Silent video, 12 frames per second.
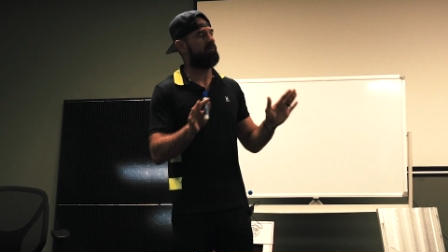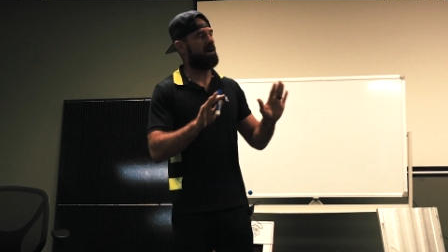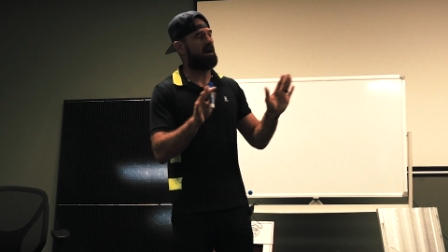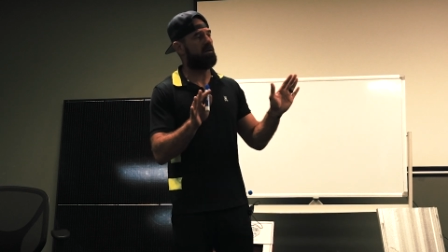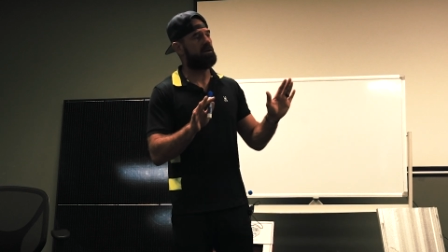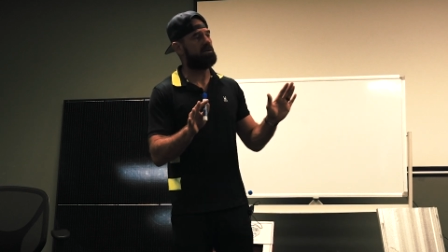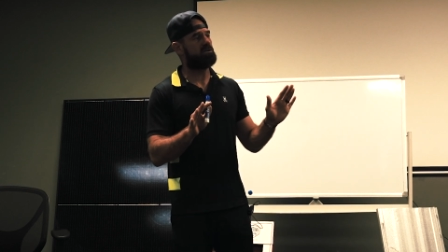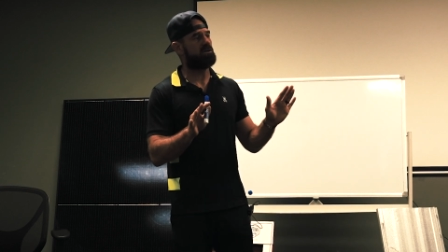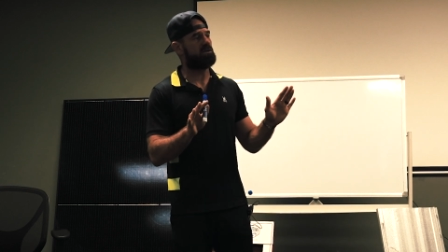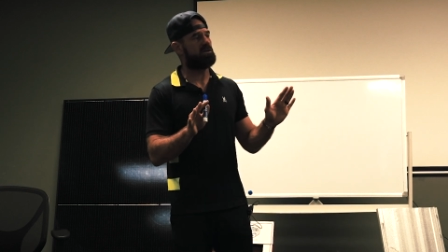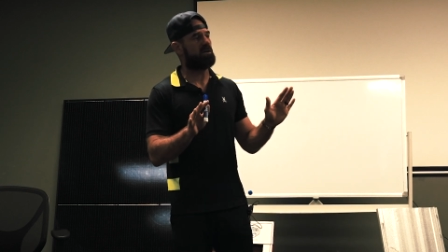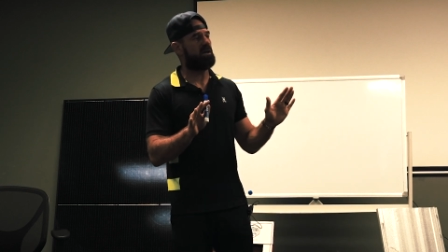to file an
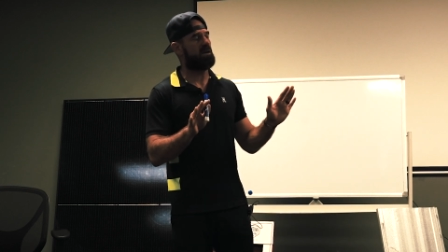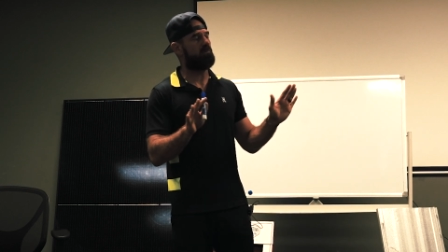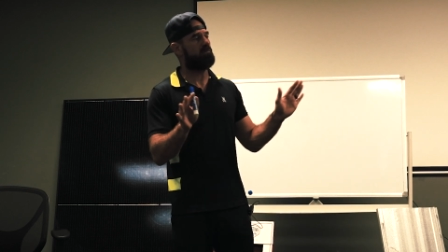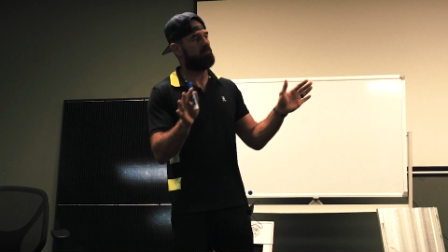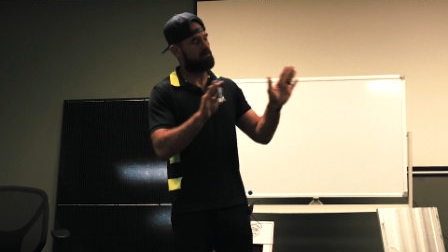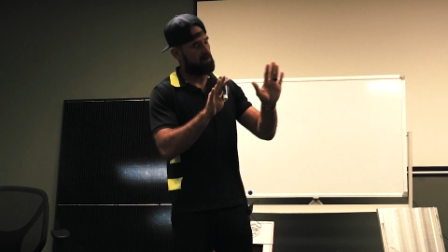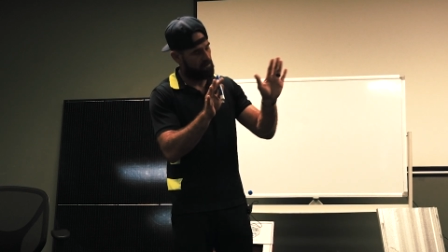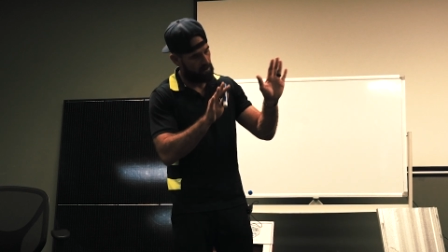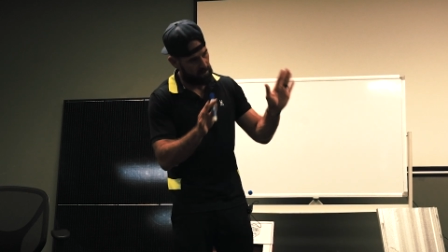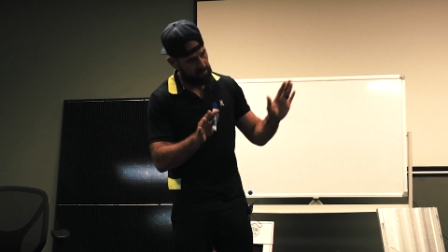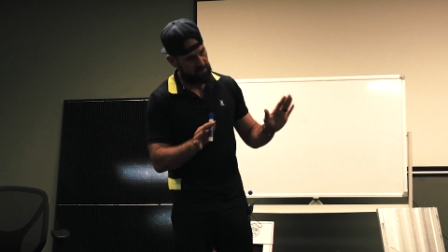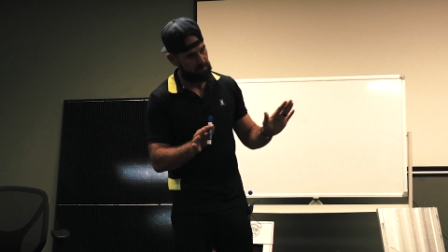insurance claim. You've
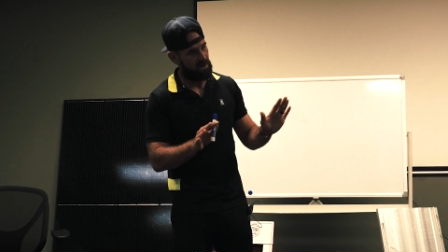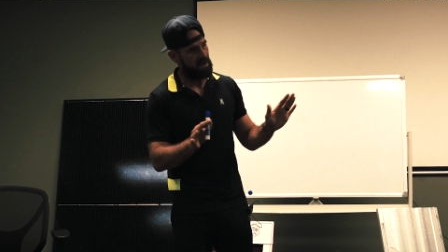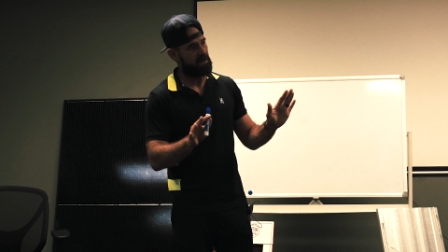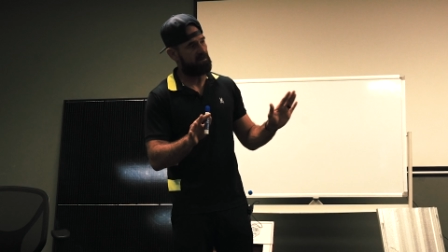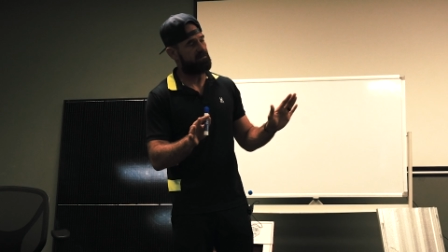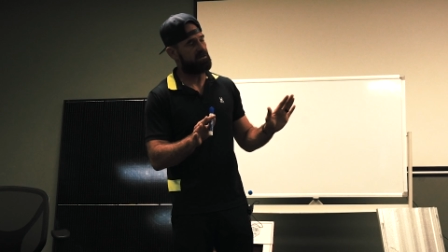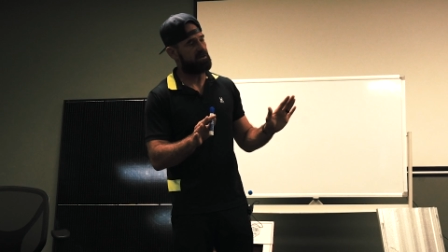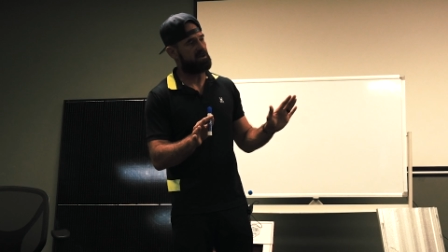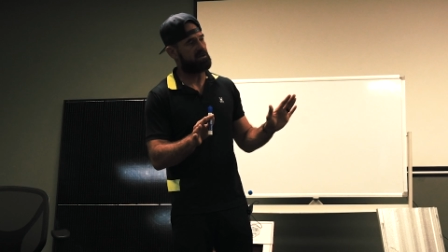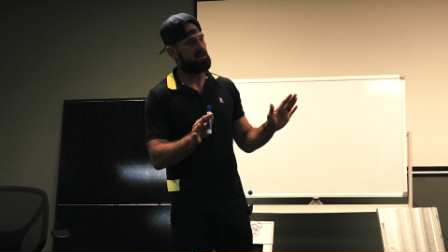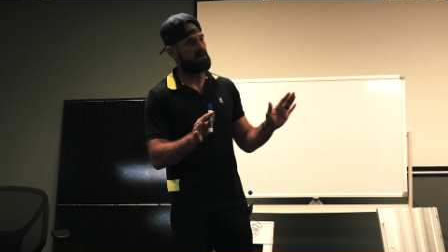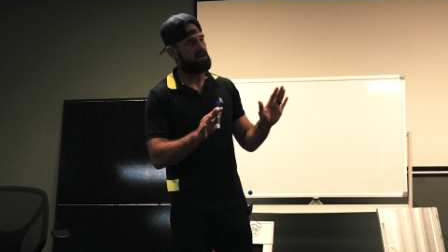heard some negative
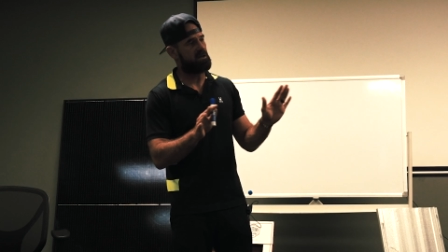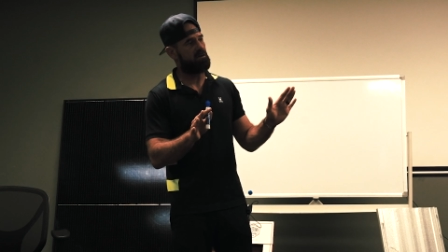things on the